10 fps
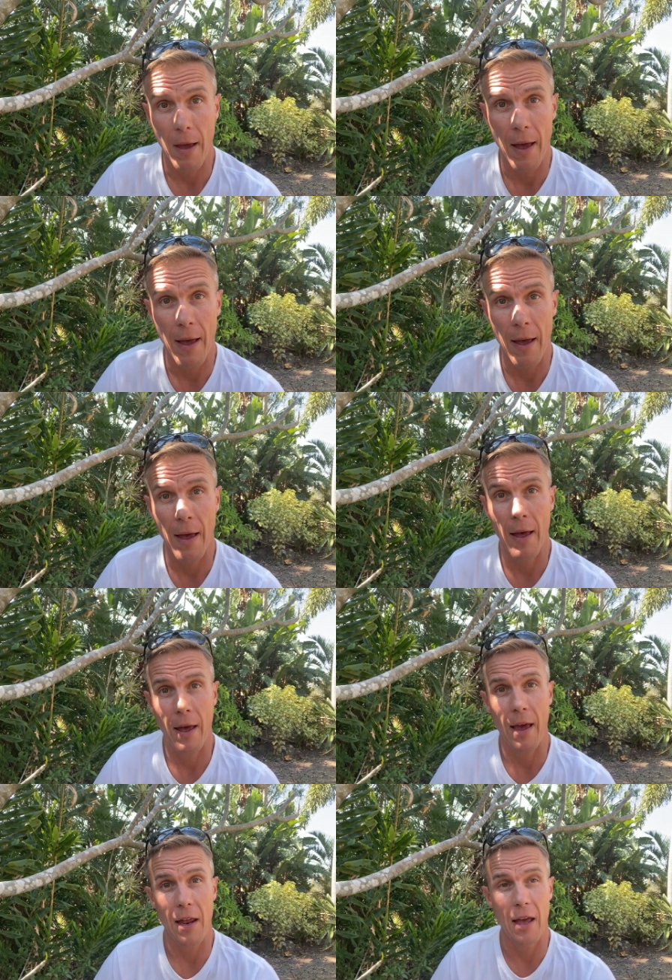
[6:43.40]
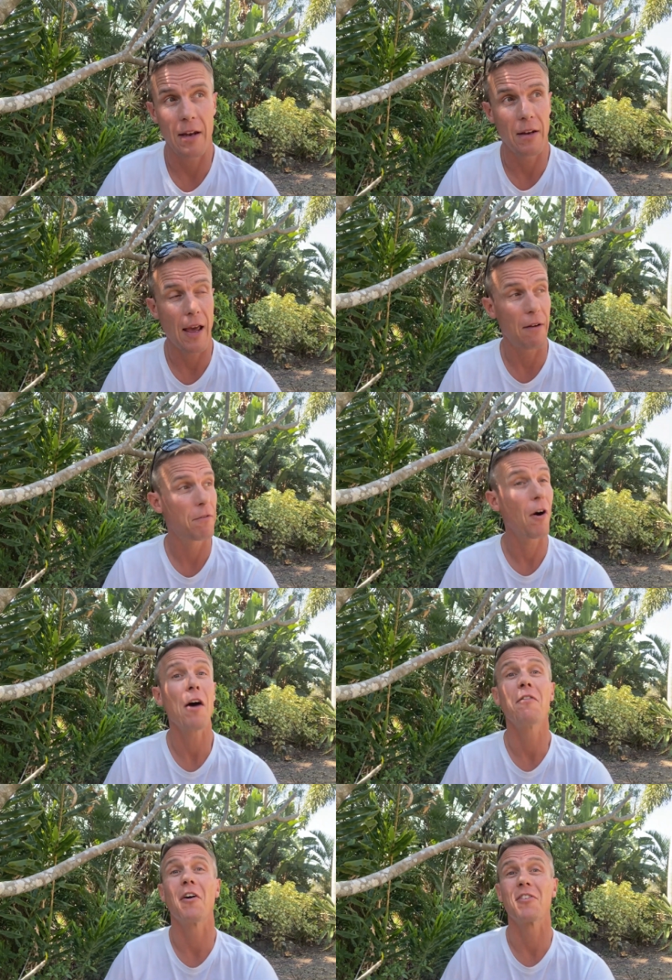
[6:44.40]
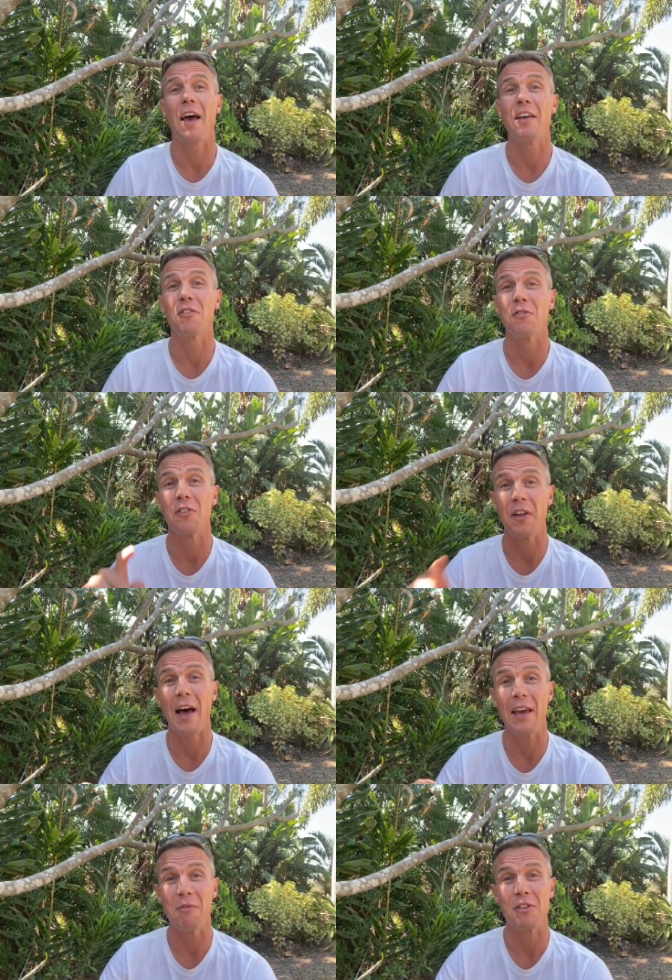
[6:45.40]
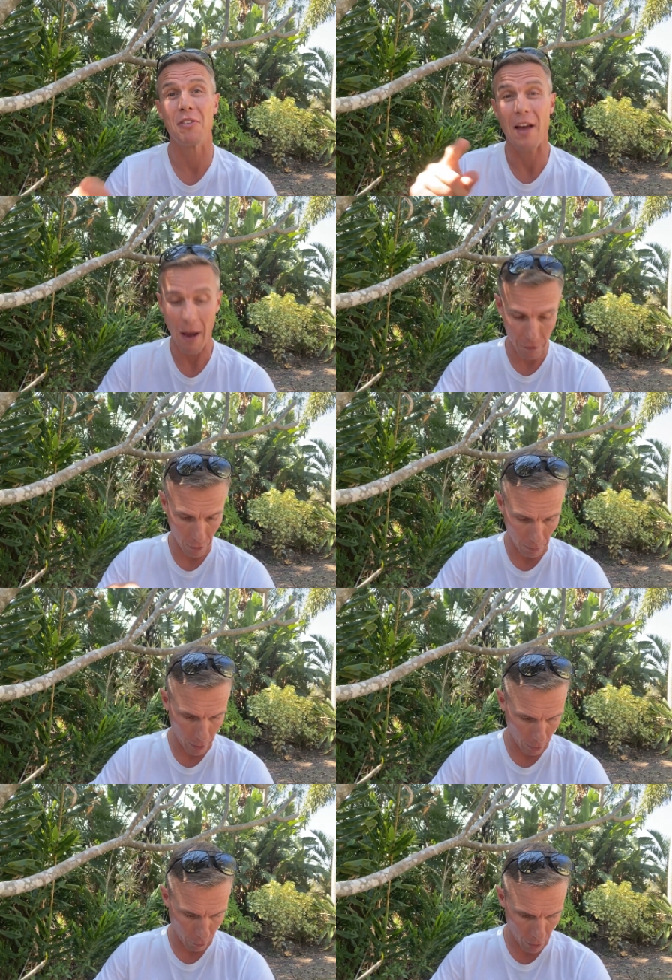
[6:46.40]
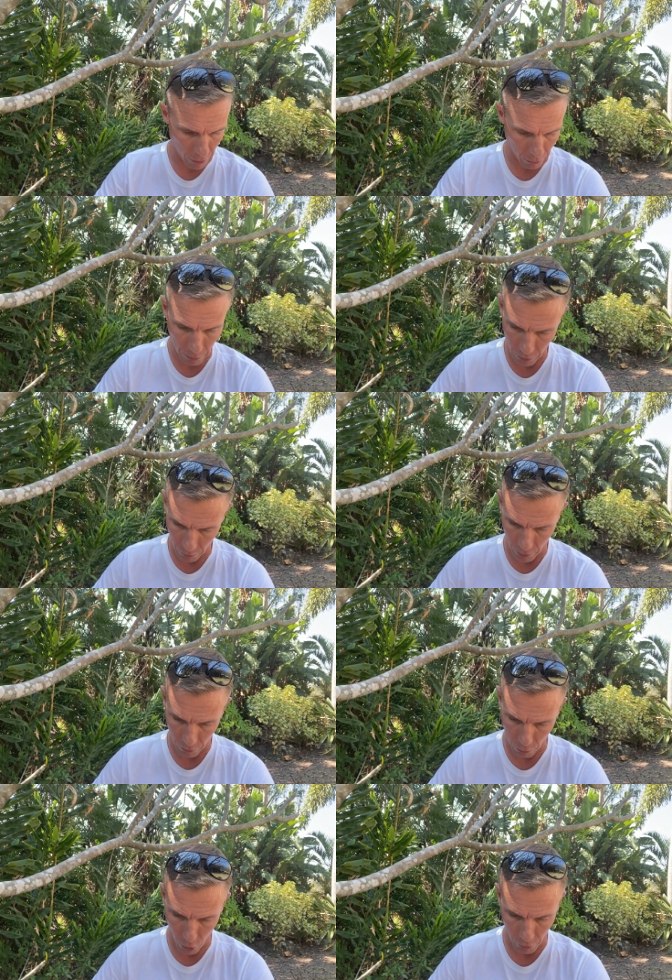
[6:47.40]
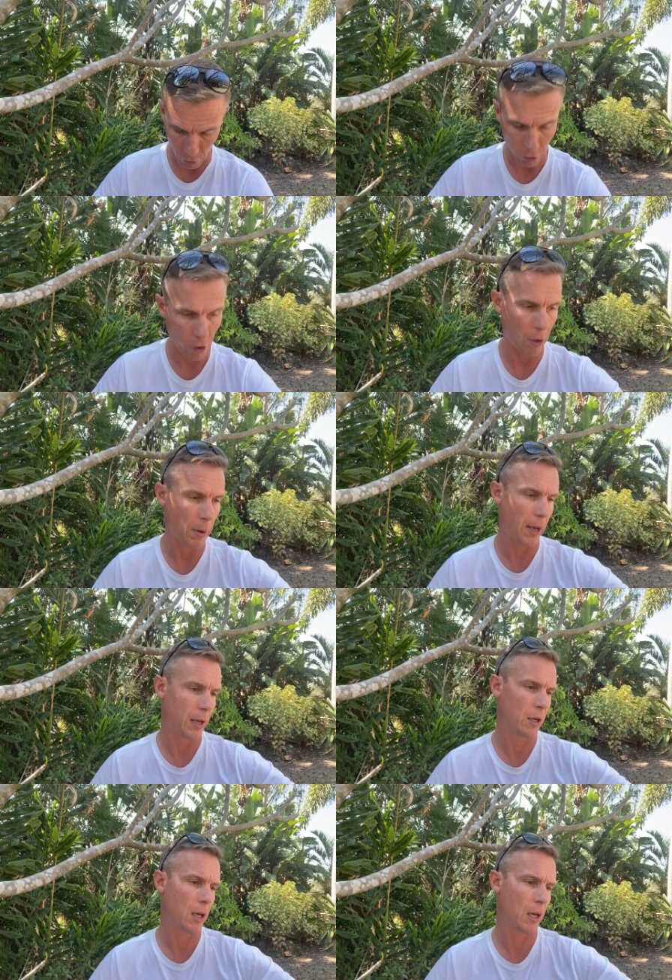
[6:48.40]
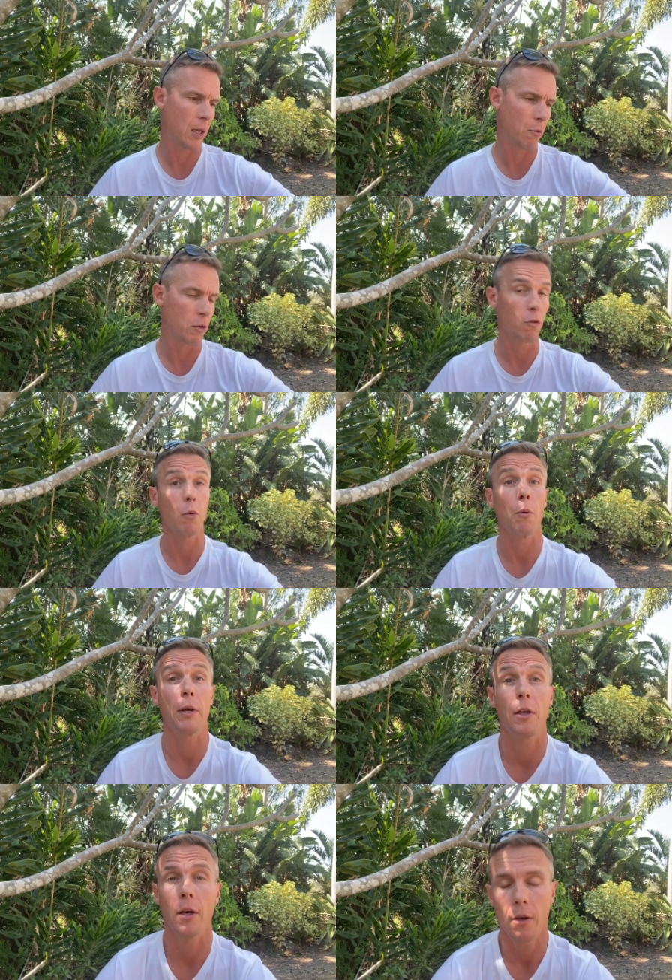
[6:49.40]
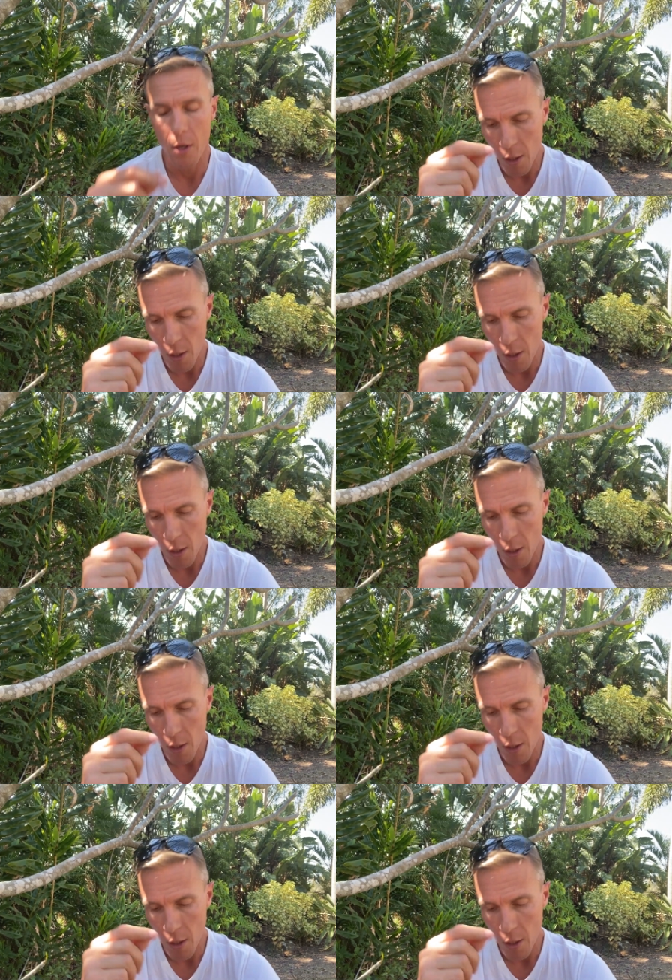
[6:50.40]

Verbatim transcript: Uh, and, and Firefox, as of today, which is after the bloke wrote this because this was October 18, which is one week ago.